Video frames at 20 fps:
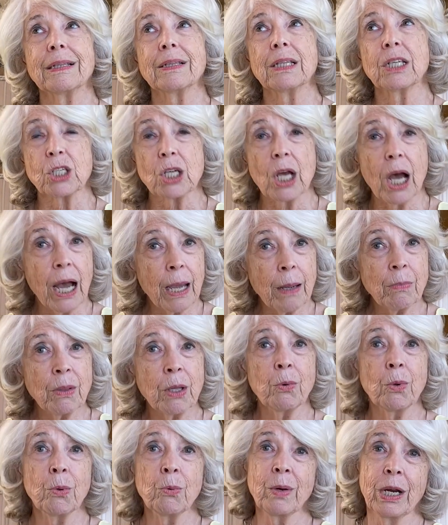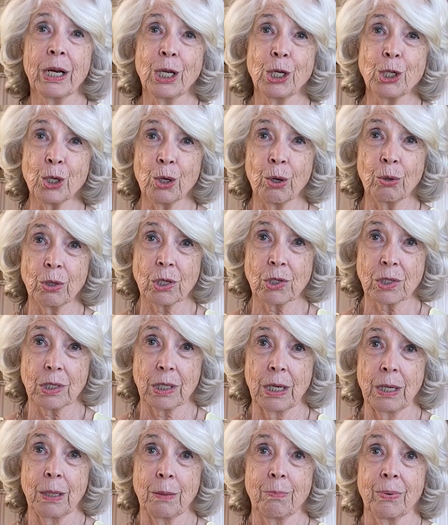the time that we're ready to go to
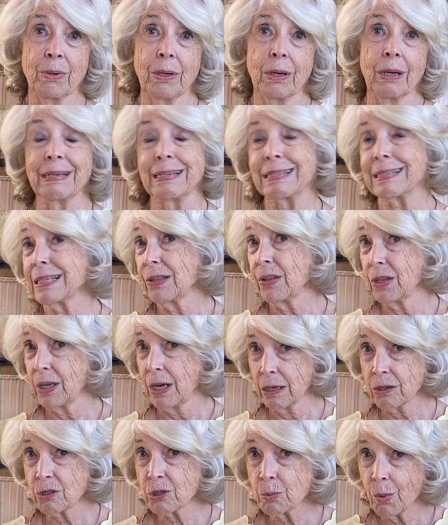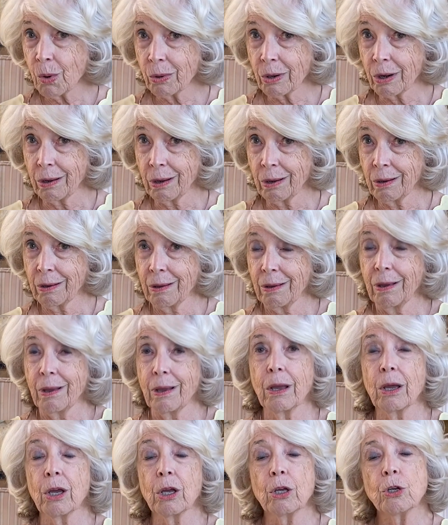sleep until the next morning
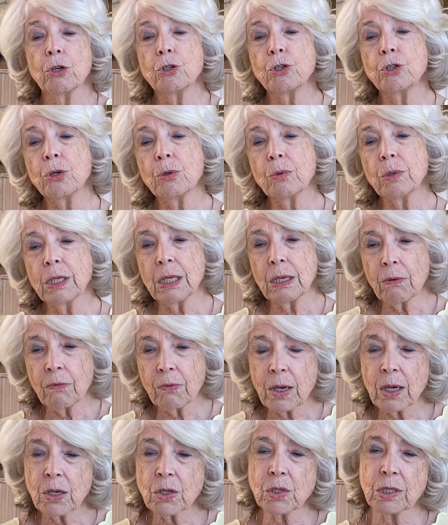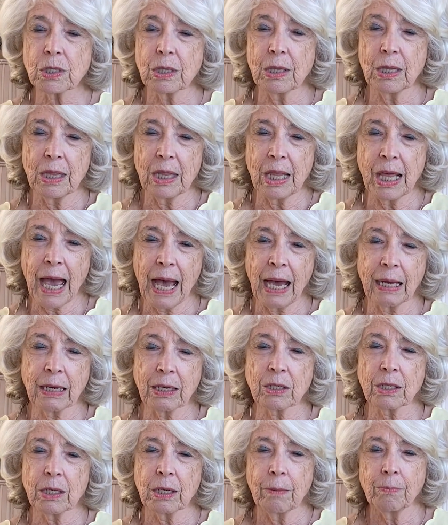to give us
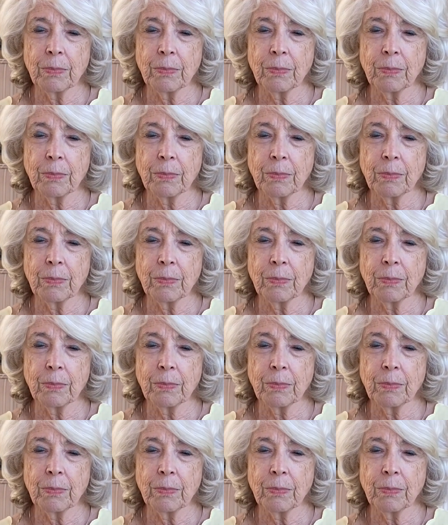that